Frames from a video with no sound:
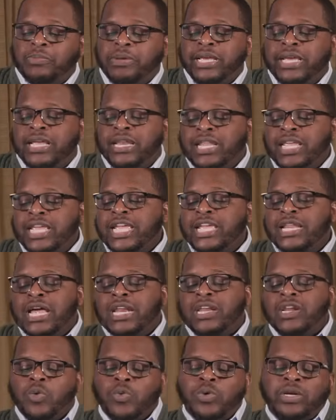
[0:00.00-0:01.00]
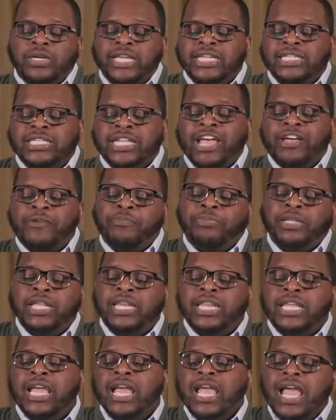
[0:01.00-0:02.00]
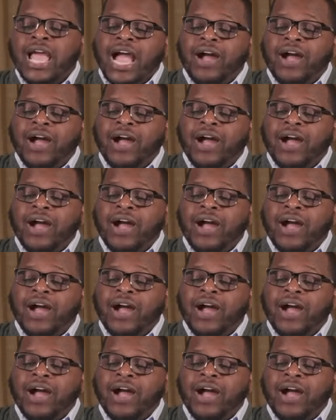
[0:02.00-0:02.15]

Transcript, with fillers: be in need. I know what it is to have plenty.